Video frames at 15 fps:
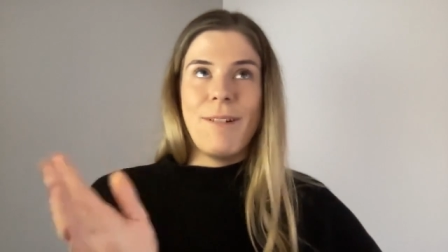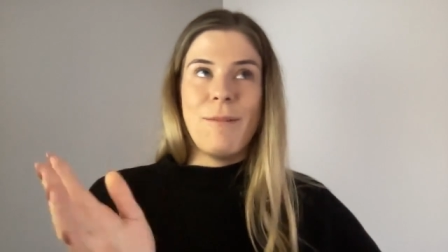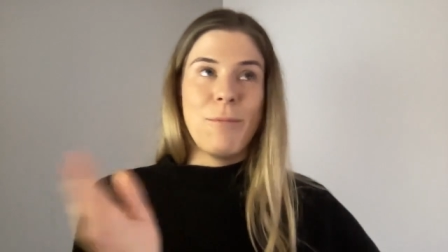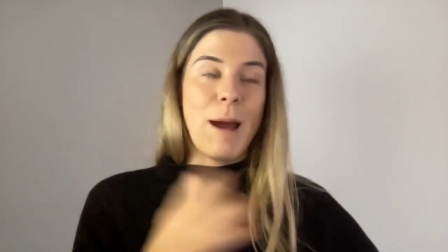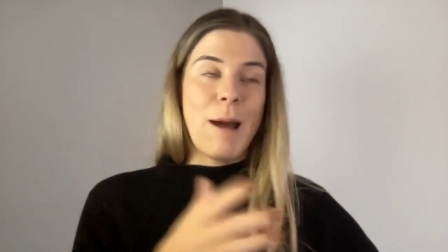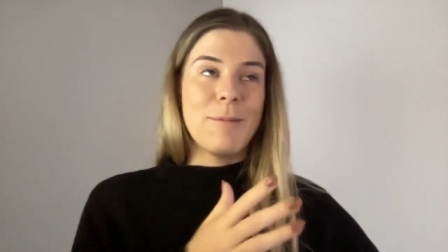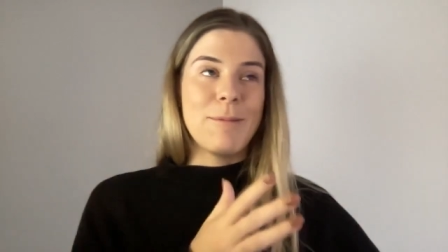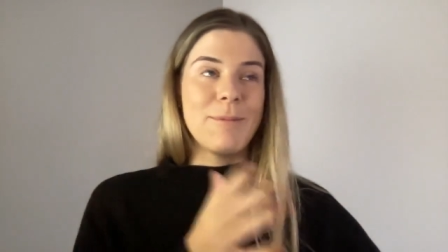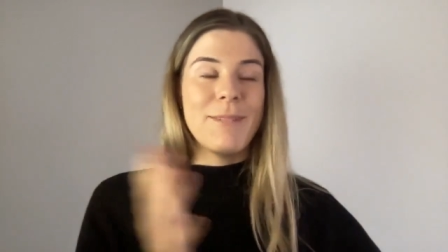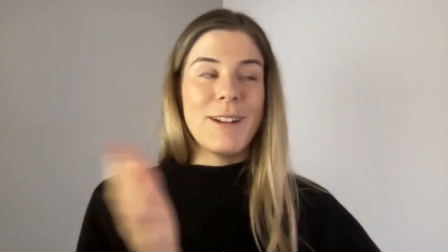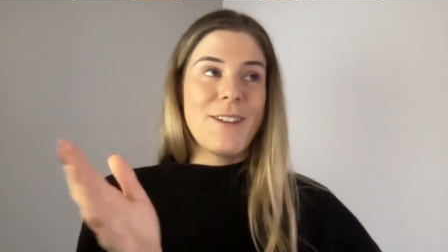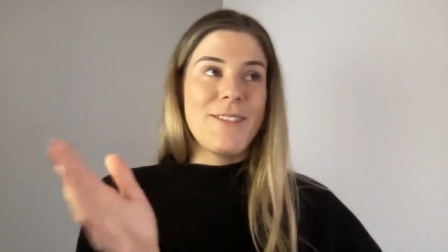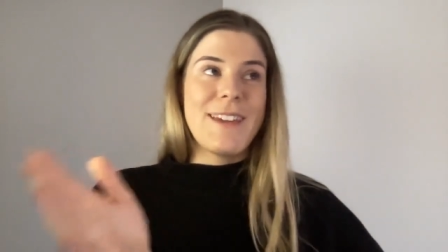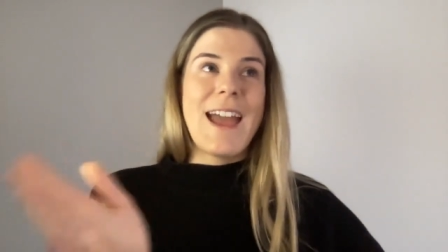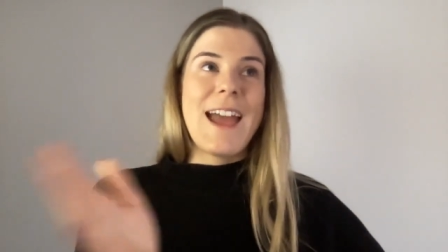
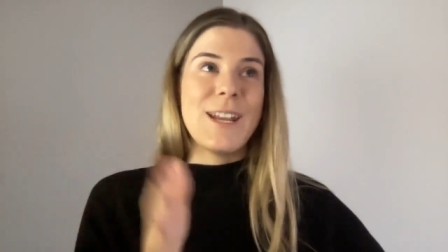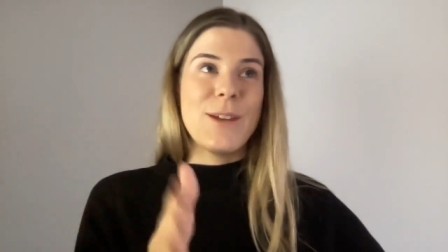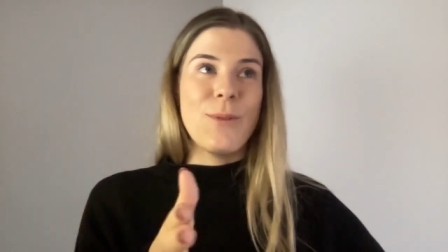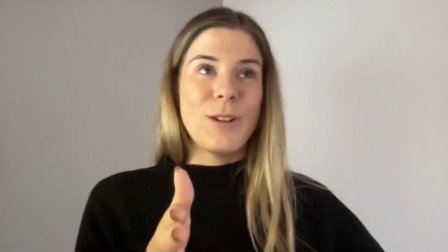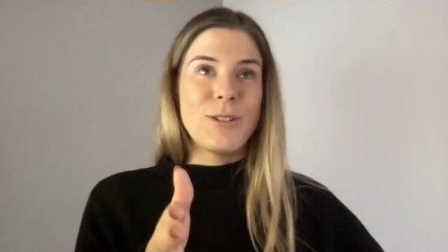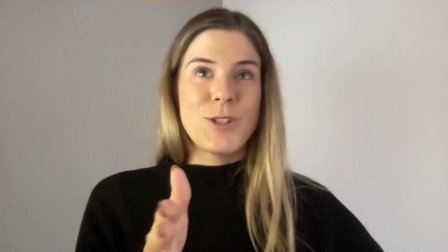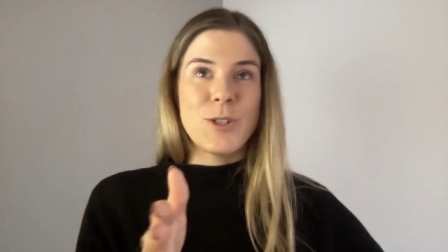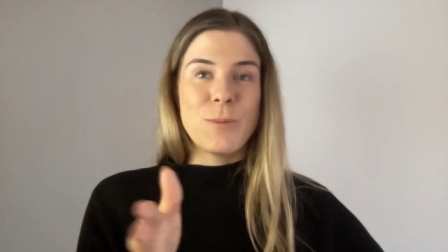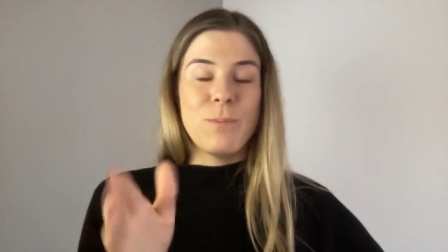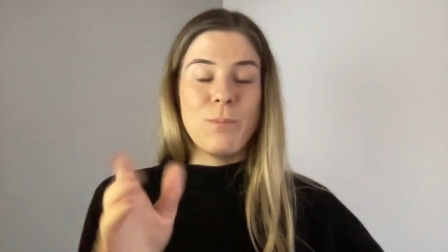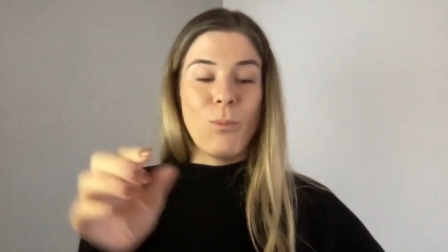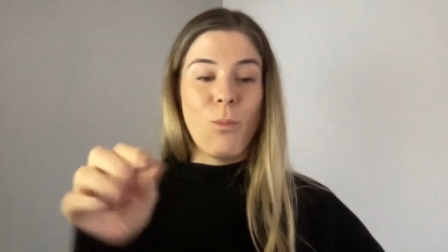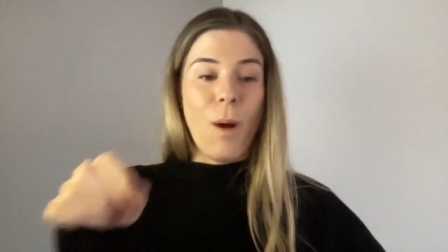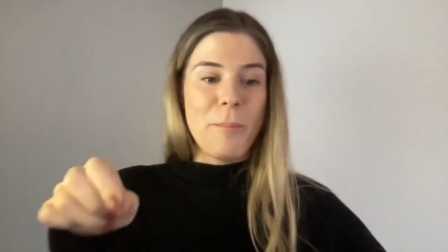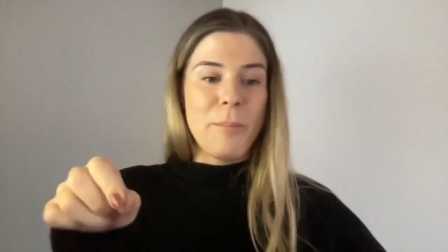anyone, just
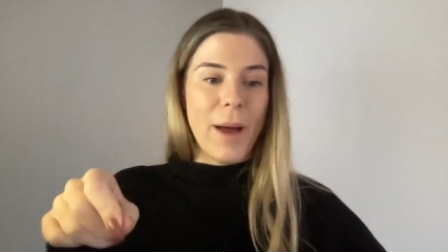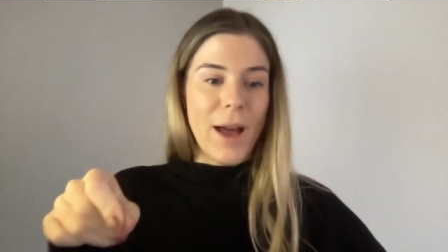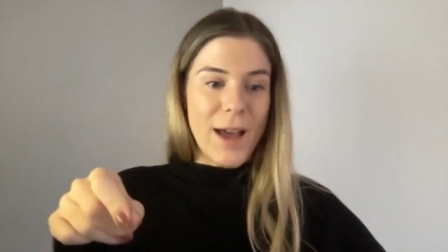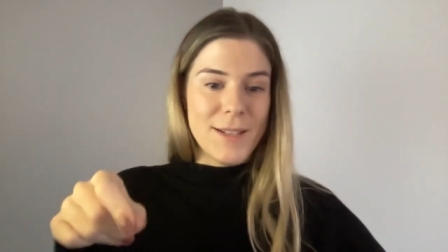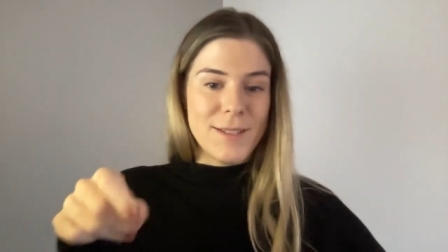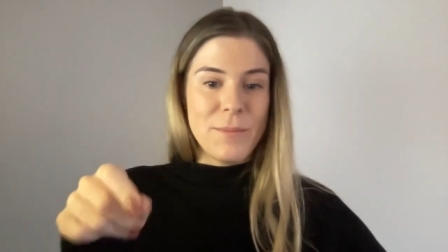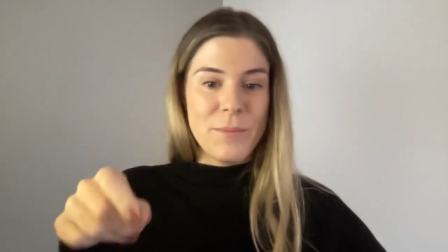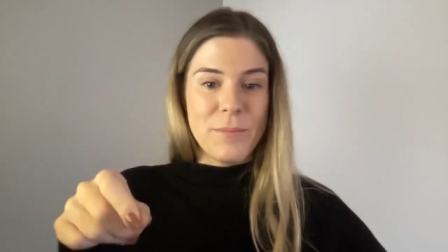one person